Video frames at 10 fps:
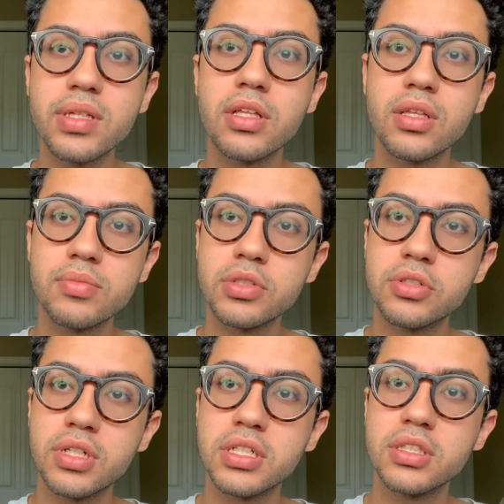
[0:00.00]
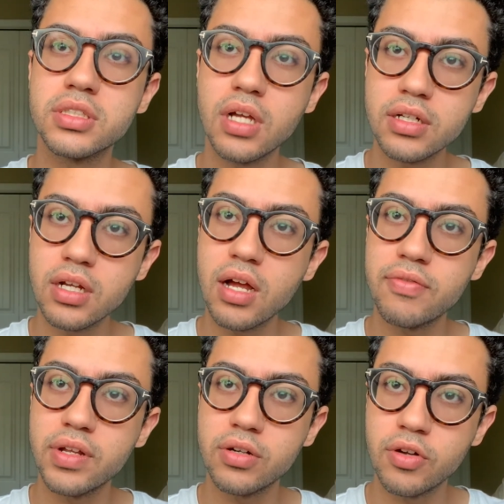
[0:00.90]
the liberal tradition started off
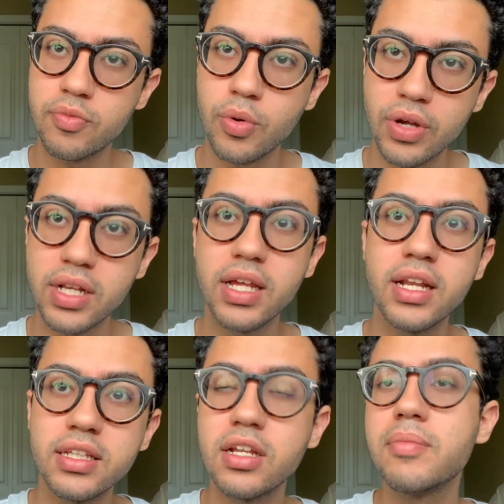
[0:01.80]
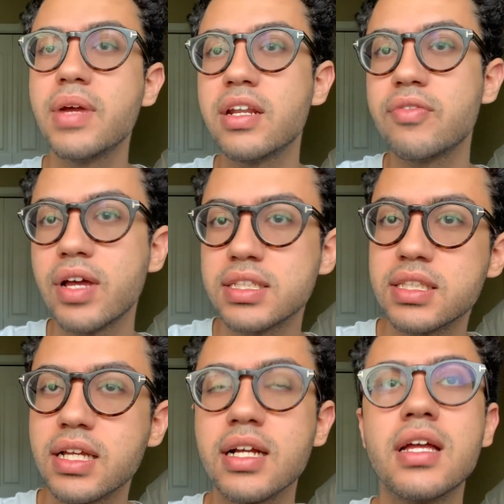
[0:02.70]
at a rough point, it ended up
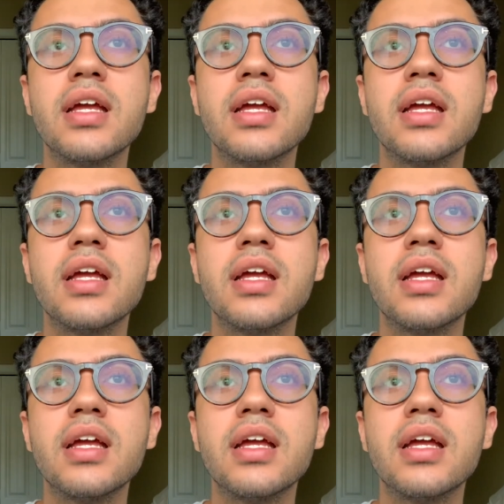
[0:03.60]
manifesting